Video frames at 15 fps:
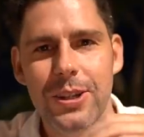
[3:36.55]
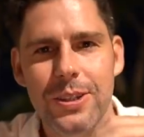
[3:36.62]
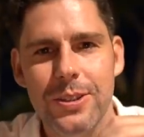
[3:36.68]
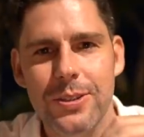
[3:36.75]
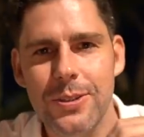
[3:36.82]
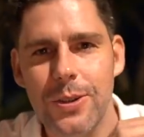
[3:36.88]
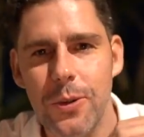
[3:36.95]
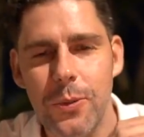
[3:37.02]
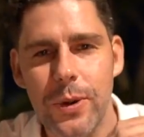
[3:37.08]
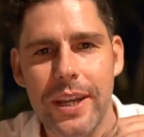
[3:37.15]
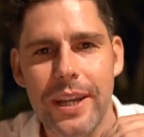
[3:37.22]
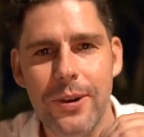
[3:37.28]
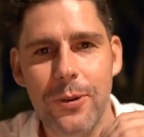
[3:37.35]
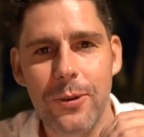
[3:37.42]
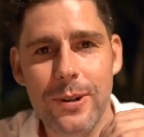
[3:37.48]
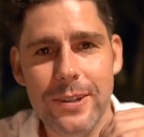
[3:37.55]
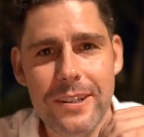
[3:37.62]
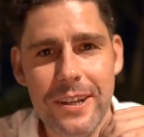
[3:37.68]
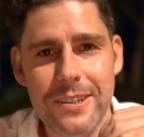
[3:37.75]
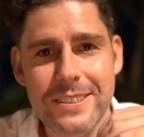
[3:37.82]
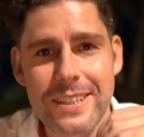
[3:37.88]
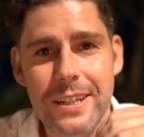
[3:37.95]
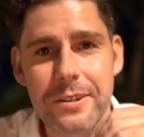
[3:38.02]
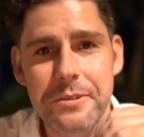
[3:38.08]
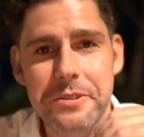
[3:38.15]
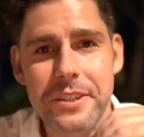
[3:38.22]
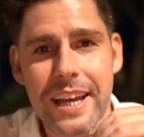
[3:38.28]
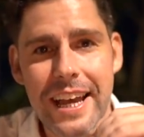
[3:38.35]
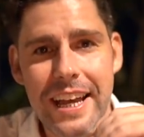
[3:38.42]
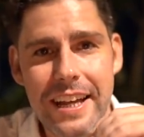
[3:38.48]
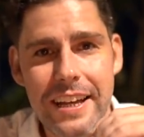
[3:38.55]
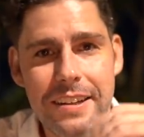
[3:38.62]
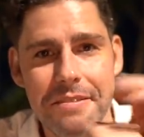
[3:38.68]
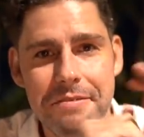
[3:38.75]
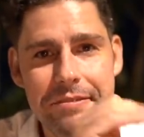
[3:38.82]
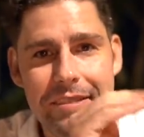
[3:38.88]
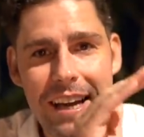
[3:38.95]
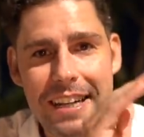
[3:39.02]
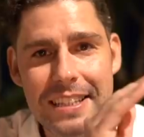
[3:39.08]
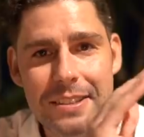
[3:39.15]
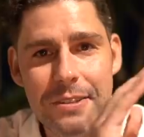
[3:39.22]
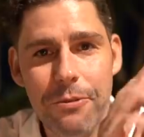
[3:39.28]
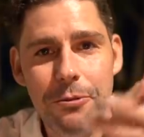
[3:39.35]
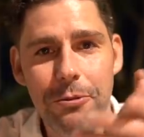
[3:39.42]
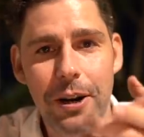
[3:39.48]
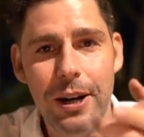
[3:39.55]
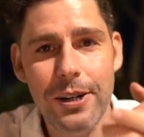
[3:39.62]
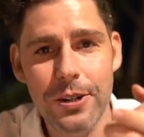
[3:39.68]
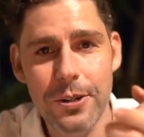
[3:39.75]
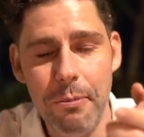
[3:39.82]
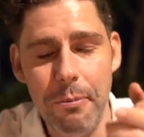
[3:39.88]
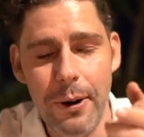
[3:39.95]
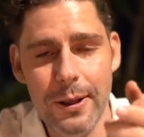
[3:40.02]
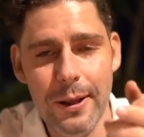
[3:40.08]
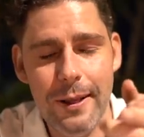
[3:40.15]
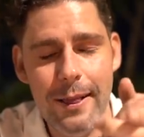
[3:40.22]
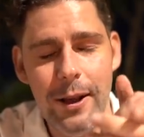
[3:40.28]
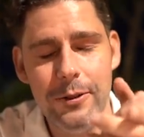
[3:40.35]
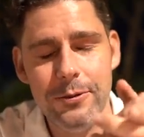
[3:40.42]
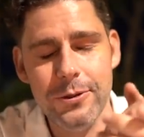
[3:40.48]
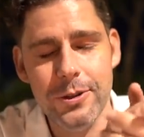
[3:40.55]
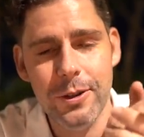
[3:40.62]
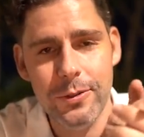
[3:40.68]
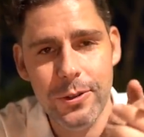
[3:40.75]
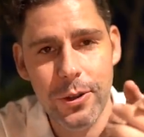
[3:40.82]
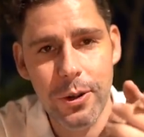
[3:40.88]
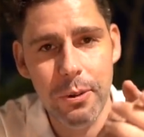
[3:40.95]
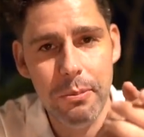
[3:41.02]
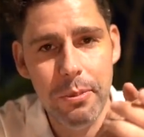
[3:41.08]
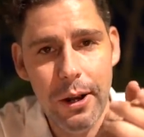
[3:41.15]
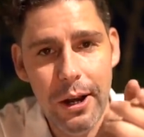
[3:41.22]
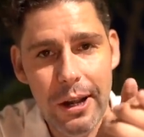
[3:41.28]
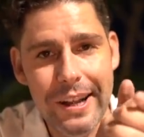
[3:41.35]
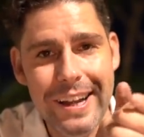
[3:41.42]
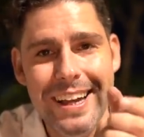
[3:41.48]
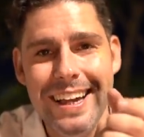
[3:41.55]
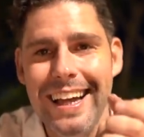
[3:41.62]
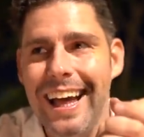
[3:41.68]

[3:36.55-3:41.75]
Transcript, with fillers: So we ordered ourselves a nice French bottle of Sauvignon Blanc.